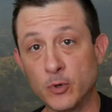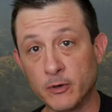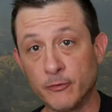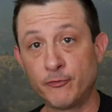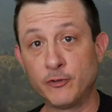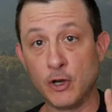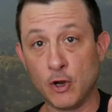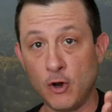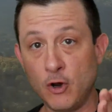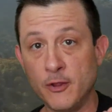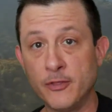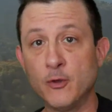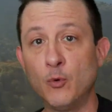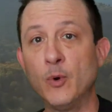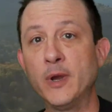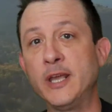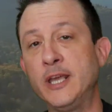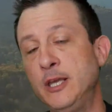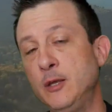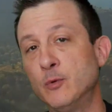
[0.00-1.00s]
would have gone
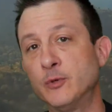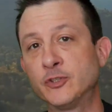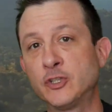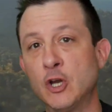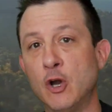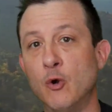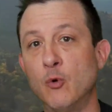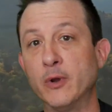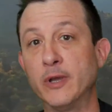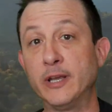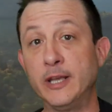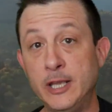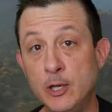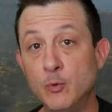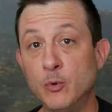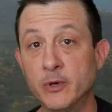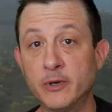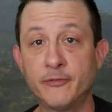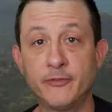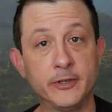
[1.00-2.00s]
the way he was going,
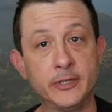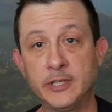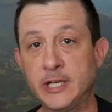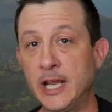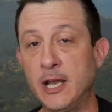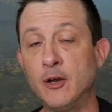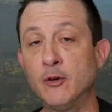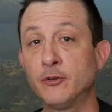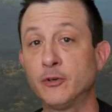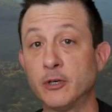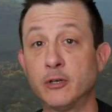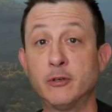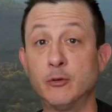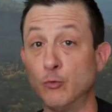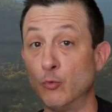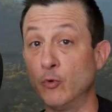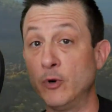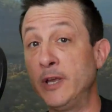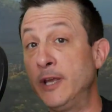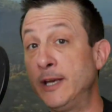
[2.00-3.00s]
he would have
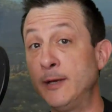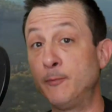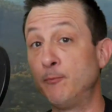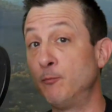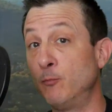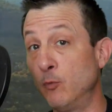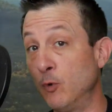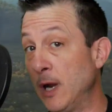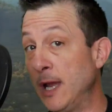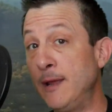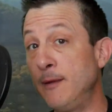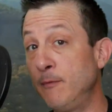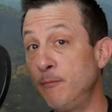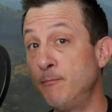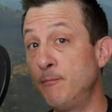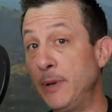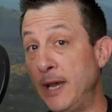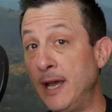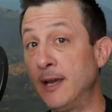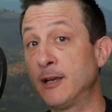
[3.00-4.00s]
encountered and
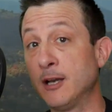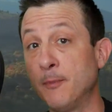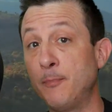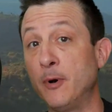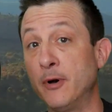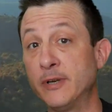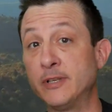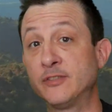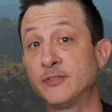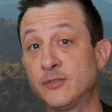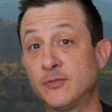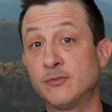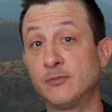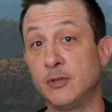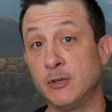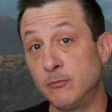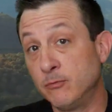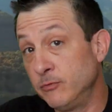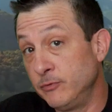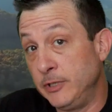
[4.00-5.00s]
ran back up on his,
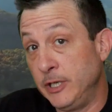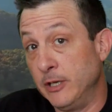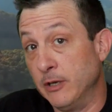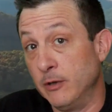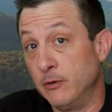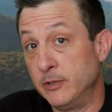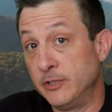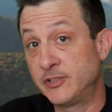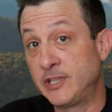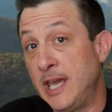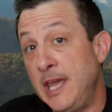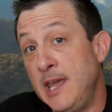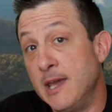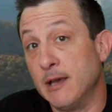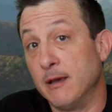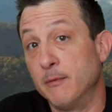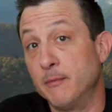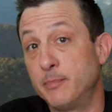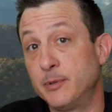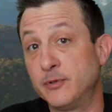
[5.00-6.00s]
you know, his
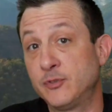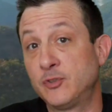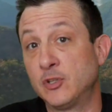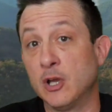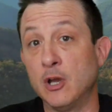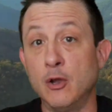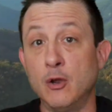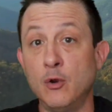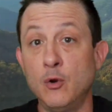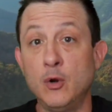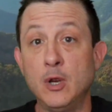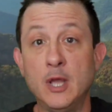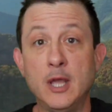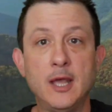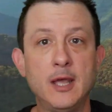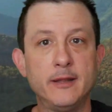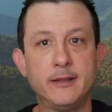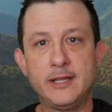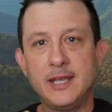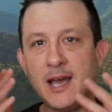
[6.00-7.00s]
camp. So
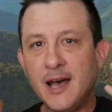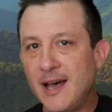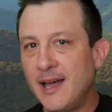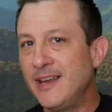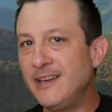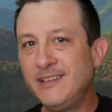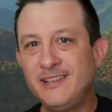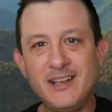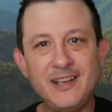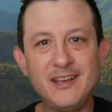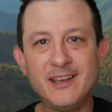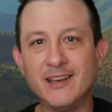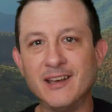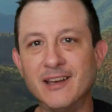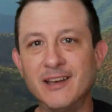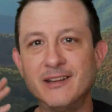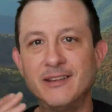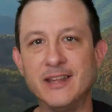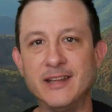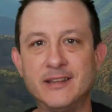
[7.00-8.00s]
the
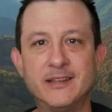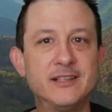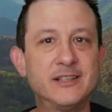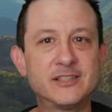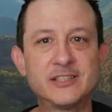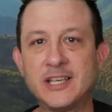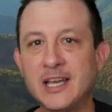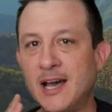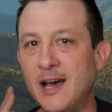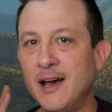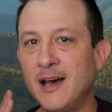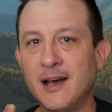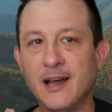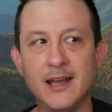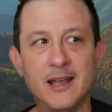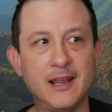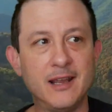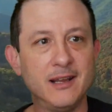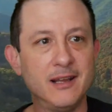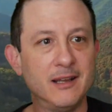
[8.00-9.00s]
idea that this
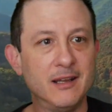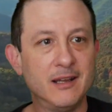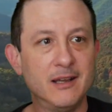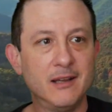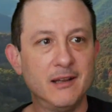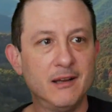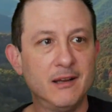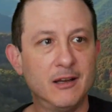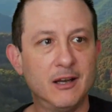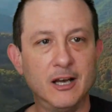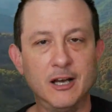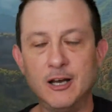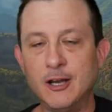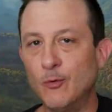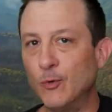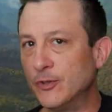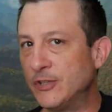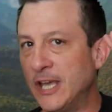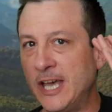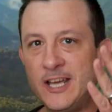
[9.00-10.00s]
guy
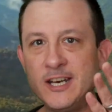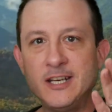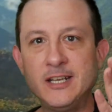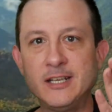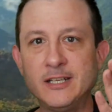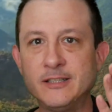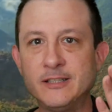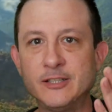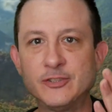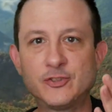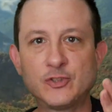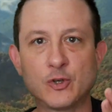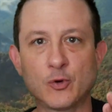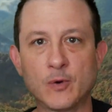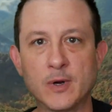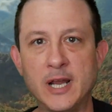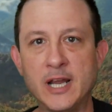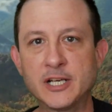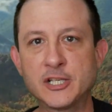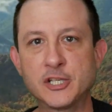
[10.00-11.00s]
was heading in this
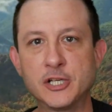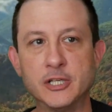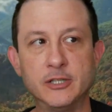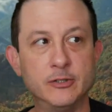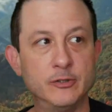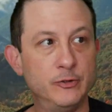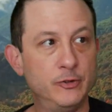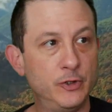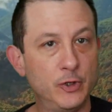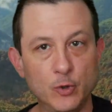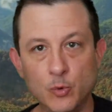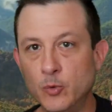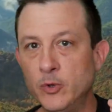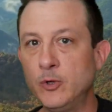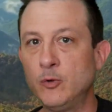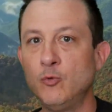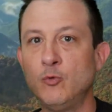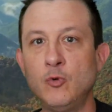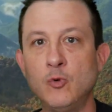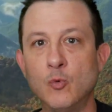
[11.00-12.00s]
direction,
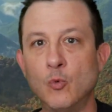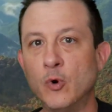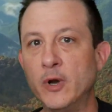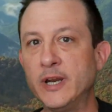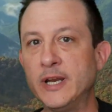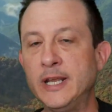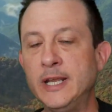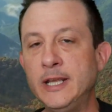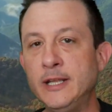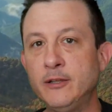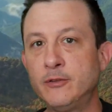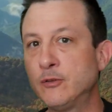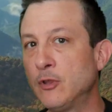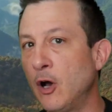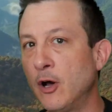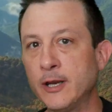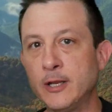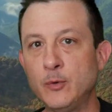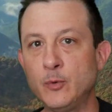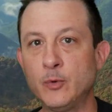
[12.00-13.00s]
doing what he
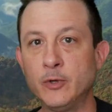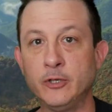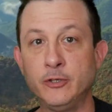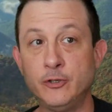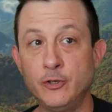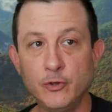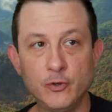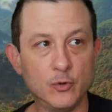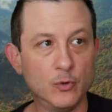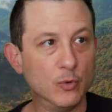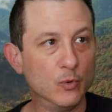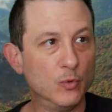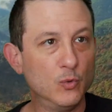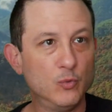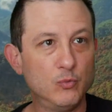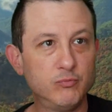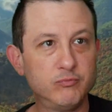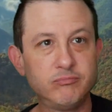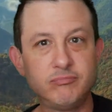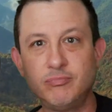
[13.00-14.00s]
thought he could
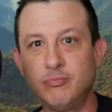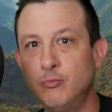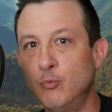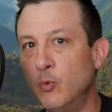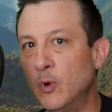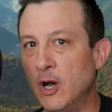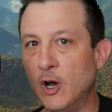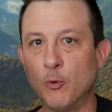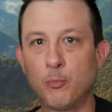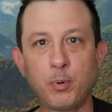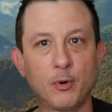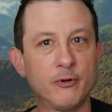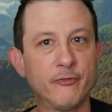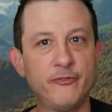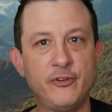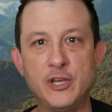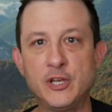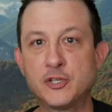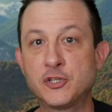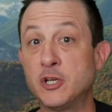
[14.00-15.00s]
do, well
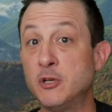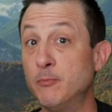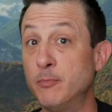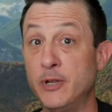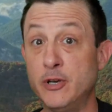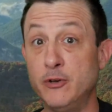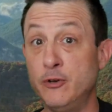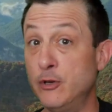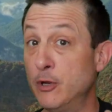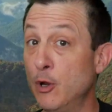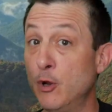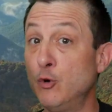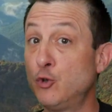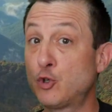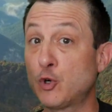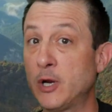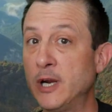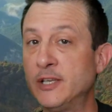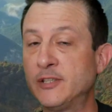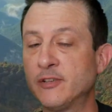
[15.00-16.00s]
provisioned, but no
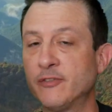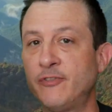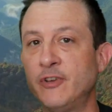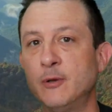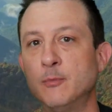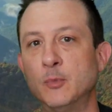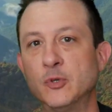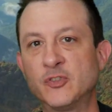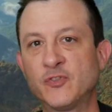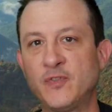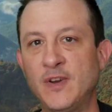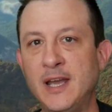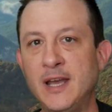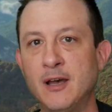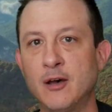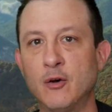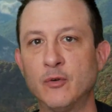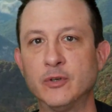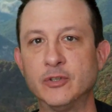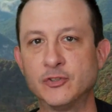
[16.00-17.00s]
trace of him was
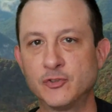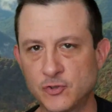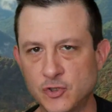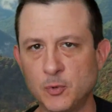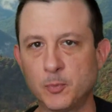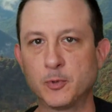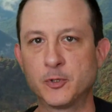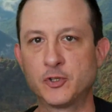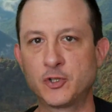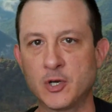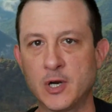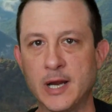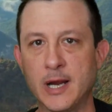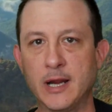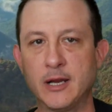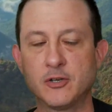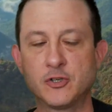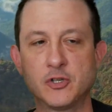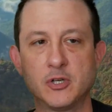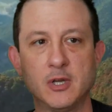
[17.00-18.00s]
found, is super
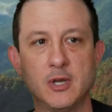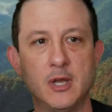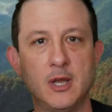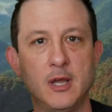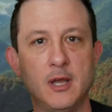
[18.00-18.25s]
strange.